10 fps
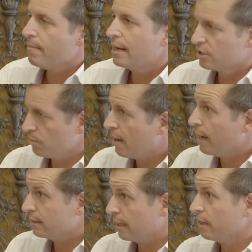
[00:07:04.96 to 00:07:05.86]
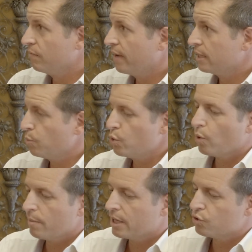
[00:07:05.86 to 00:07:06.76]
maximize that investment, you
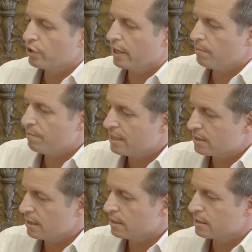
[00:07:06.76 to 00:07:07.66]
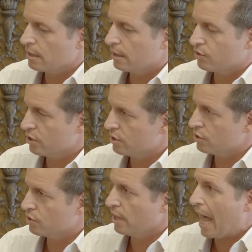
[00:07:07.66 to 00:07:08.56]
want to make sure that the business
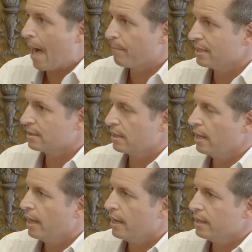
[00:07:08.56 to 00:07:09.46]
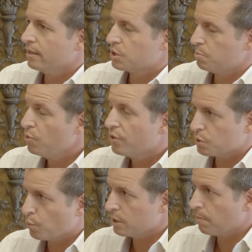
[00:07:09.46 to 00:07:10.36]
transition happens in the
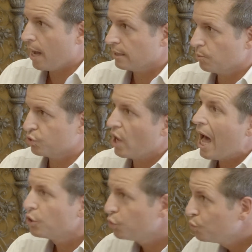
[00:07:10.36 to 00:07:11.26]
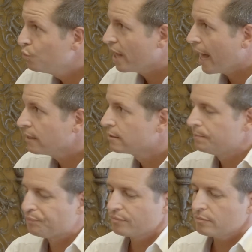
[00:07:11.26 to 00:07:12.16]
smoothest ways possible. So how do you do that?
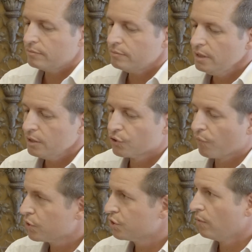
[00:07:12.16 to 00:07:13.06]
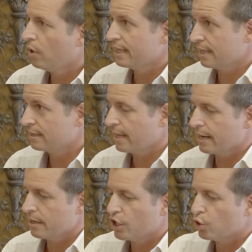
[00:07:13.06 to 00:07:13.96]
So first of all, as I
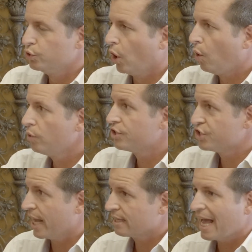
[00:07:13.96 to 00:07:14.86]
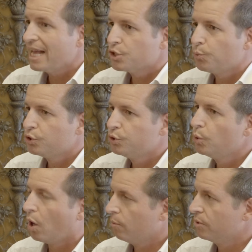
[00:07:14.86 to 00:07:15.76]
said, include all the checks as you would
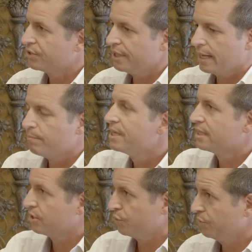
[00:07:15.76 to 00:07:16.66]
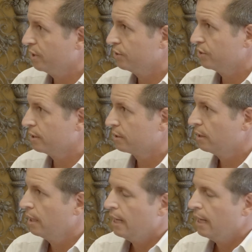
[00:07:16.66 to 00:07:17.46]
do almost in a business due diligence.